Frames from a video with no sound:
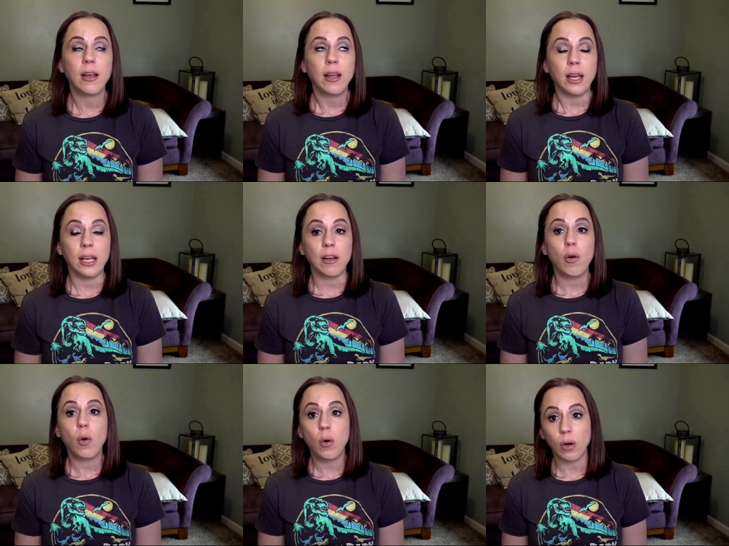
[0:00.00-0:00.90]
a
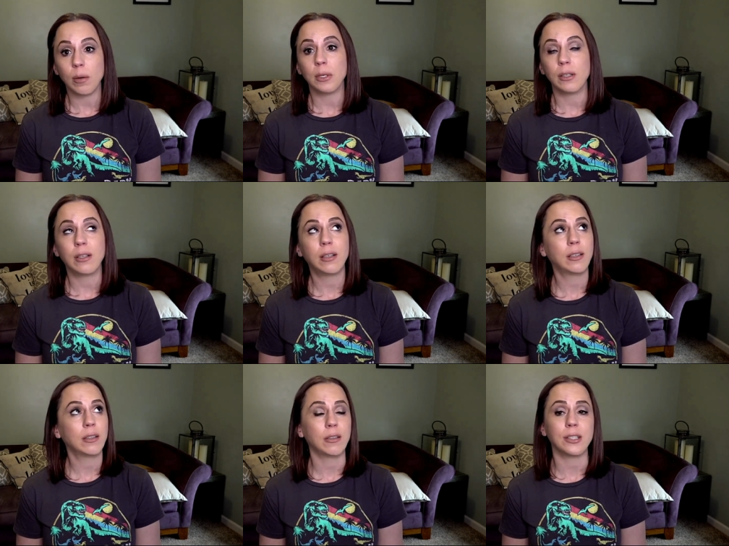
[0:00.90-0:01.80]
horrible,
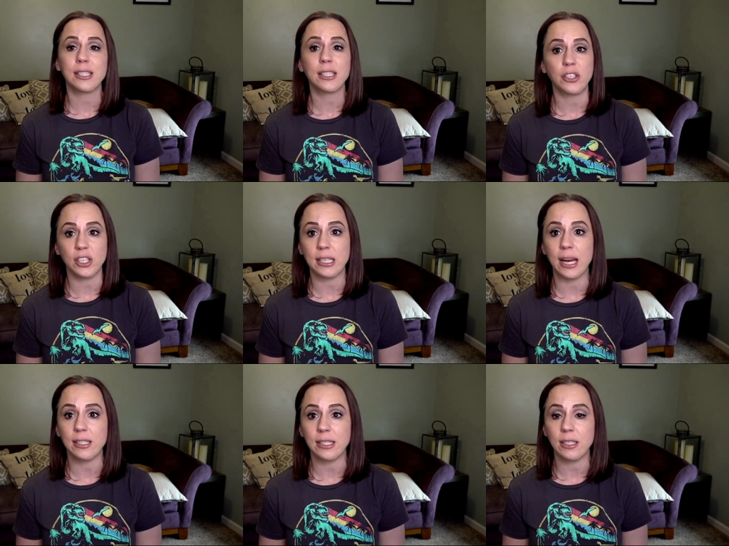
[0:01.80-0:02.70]
oh, it's such a
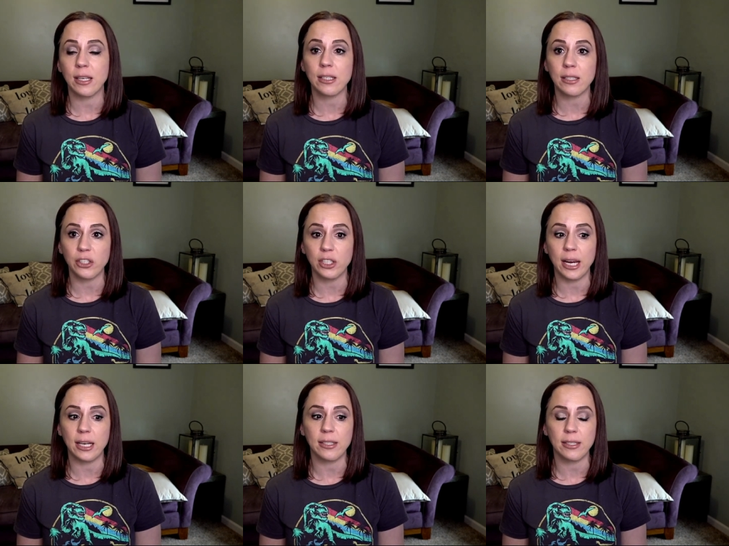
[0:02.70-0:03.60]
sad, it's such a
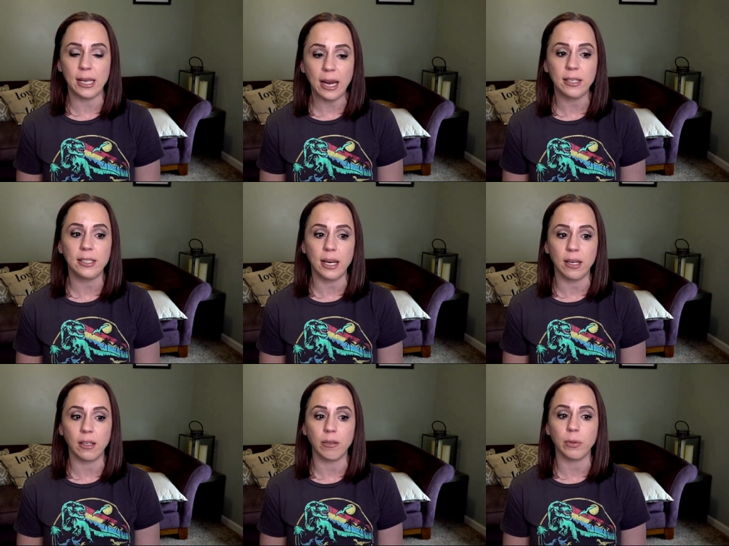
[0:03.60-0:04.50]
tad, sad
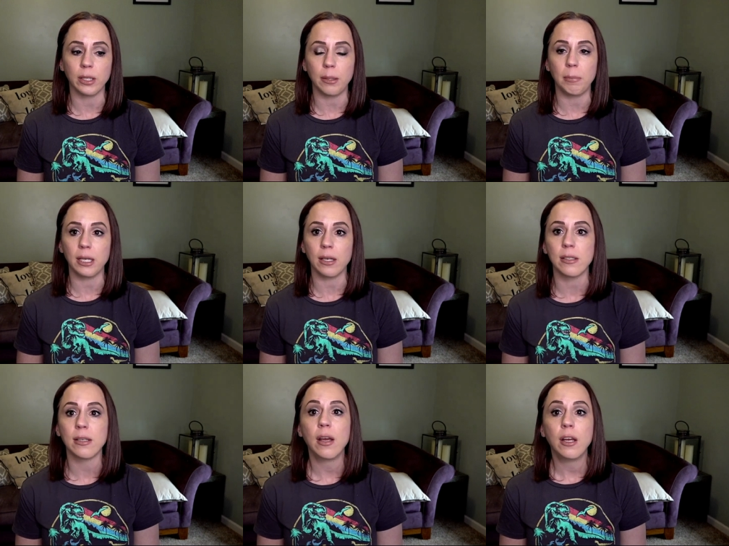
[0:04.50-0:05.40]
tale, really,
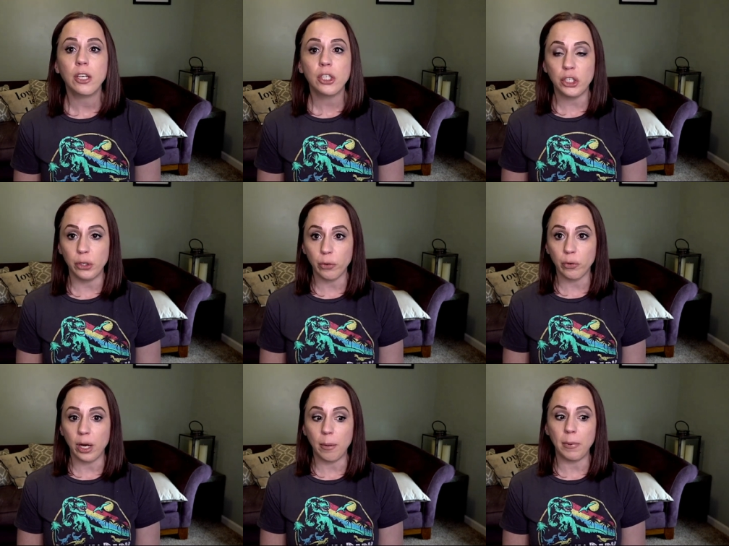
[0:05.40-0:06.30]
because she grew
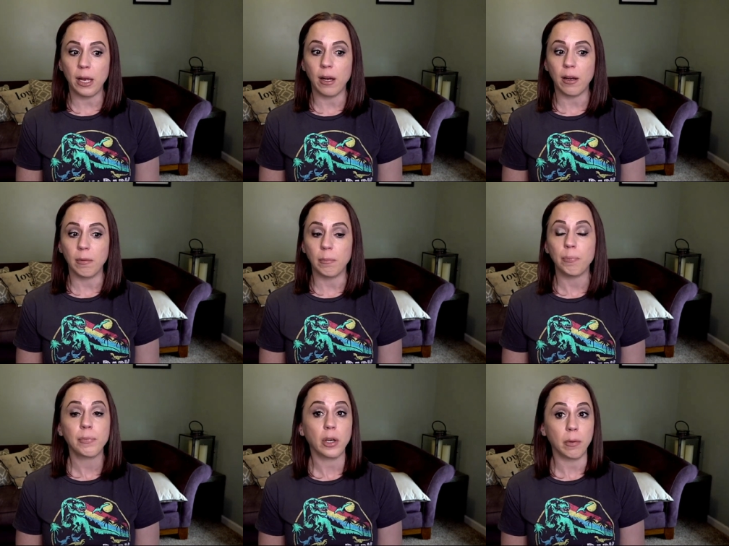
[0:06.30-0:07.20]
up, um,
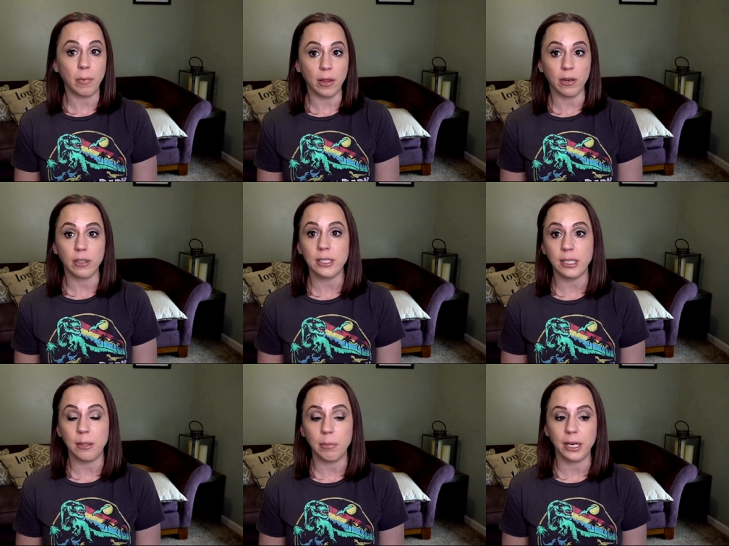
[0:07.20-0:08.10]
her mother, Dee
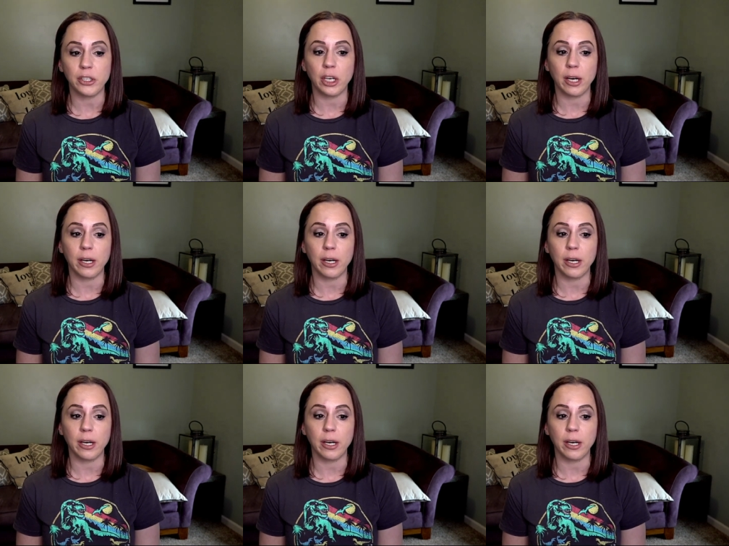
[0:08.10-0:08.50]
Dee Blanchard,